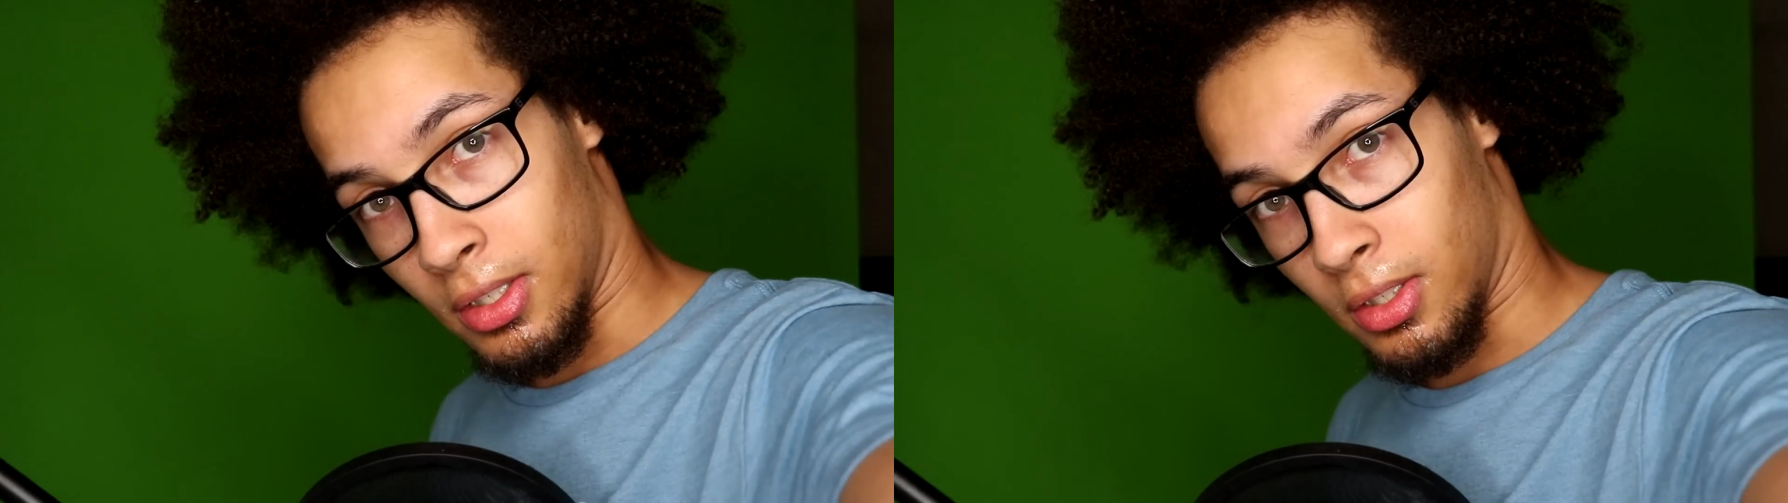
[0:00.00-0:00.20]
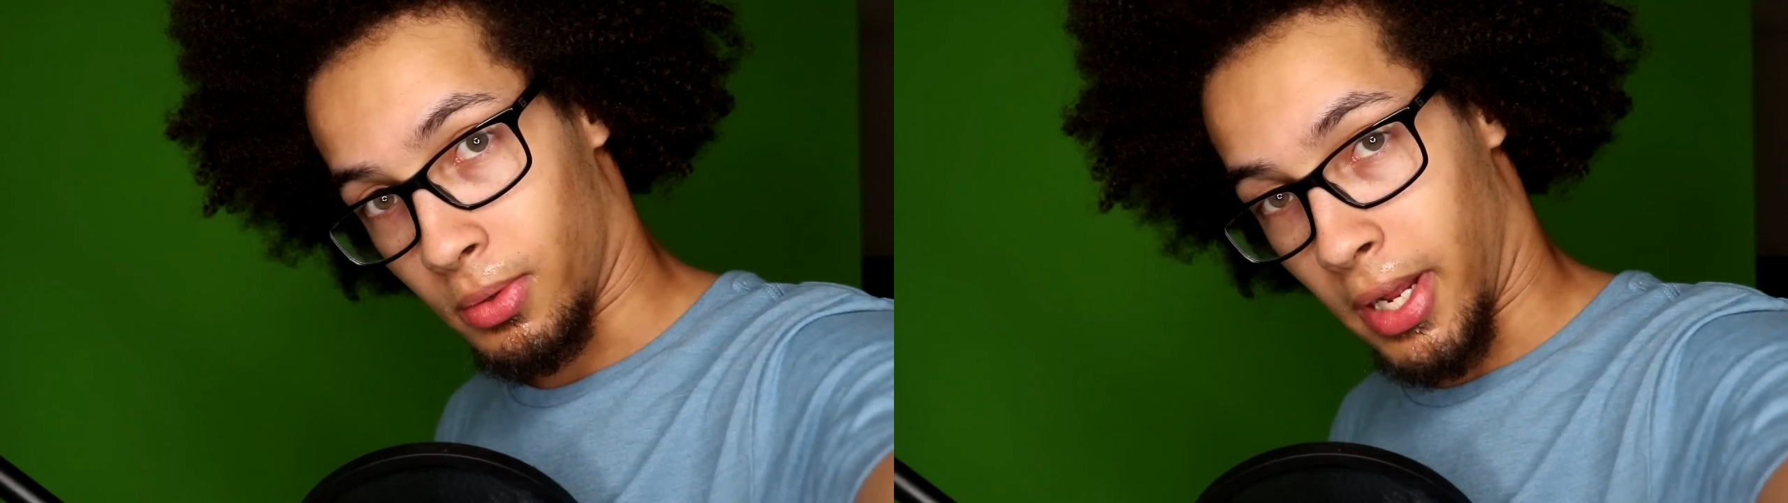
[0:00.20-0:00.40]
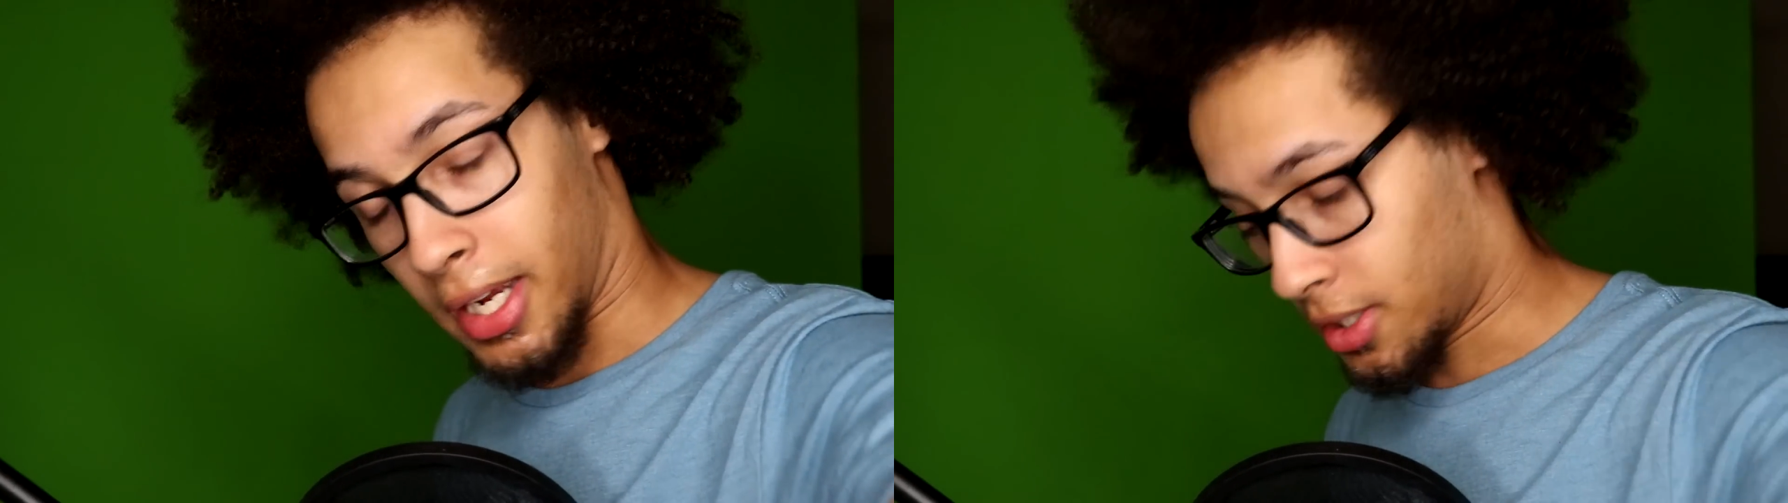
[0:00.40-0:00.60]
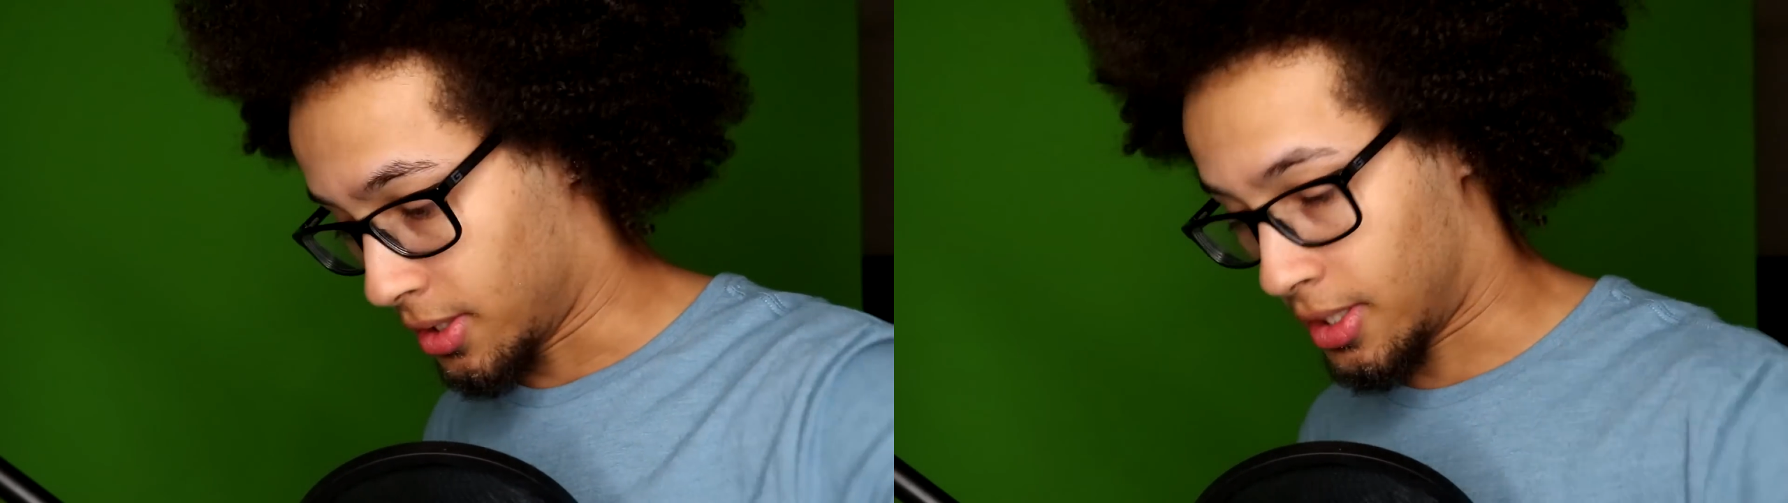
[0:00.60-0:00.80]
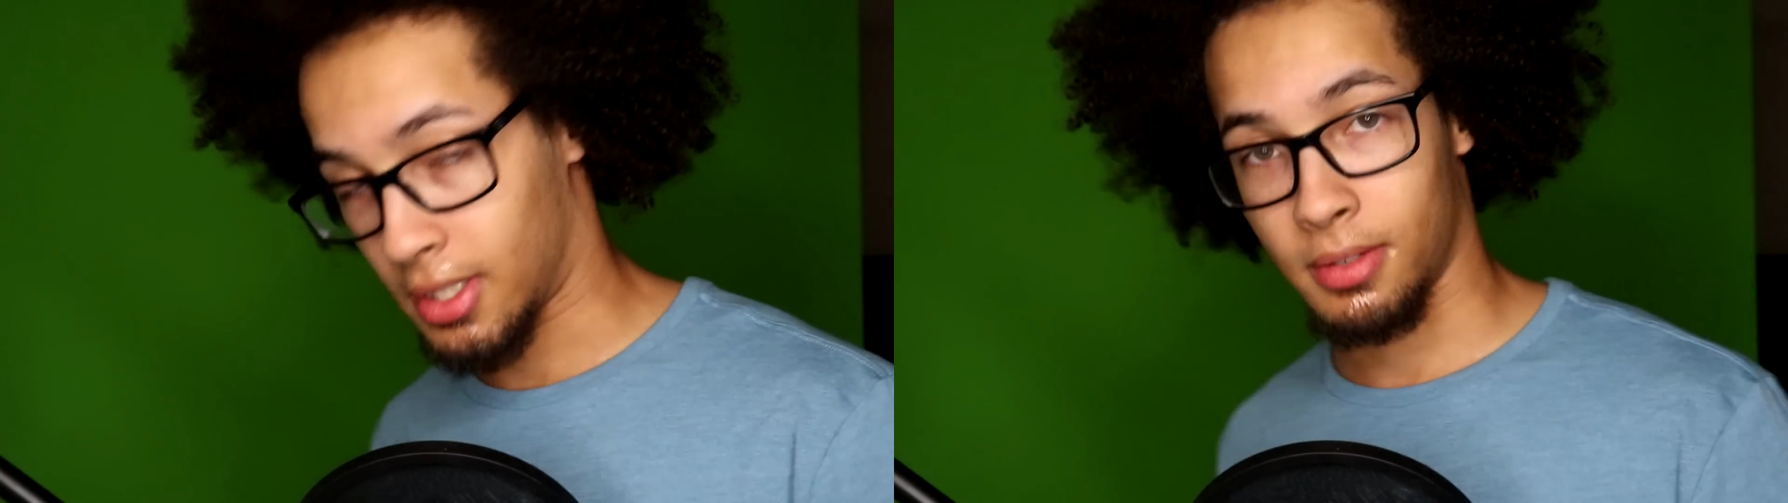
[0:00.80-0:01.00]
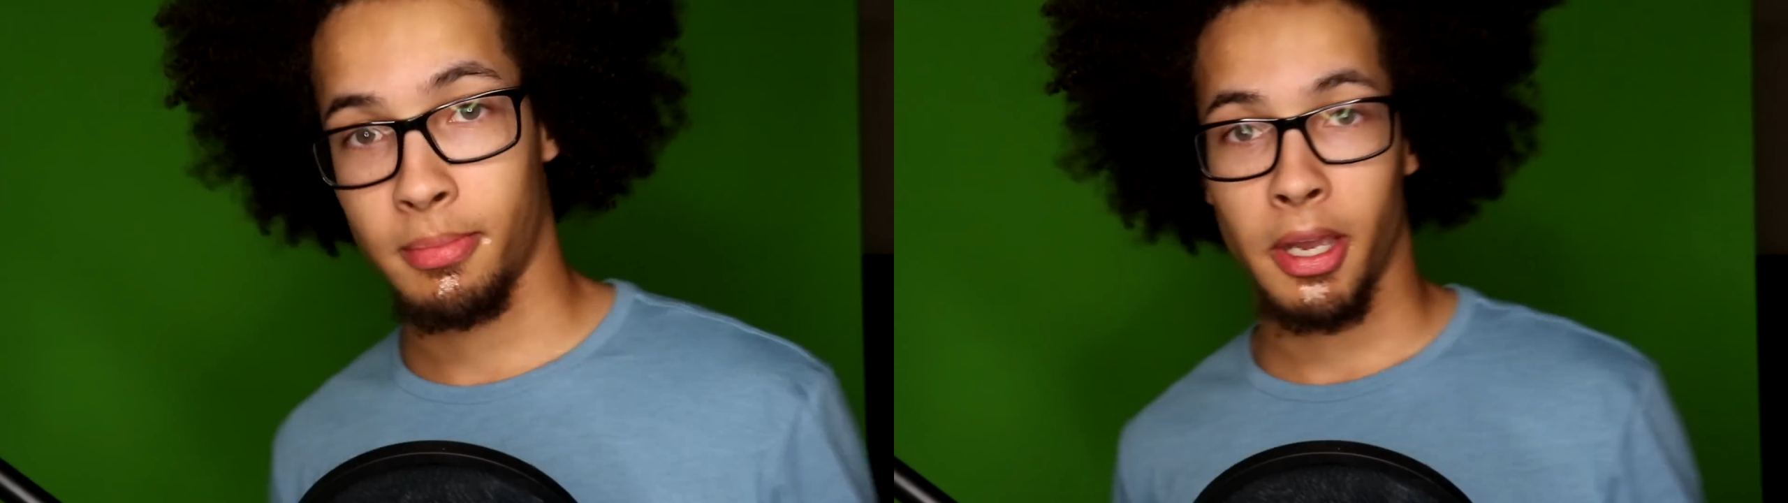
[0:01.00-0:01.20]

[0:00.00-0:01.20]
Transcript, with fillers: so it actually doesn't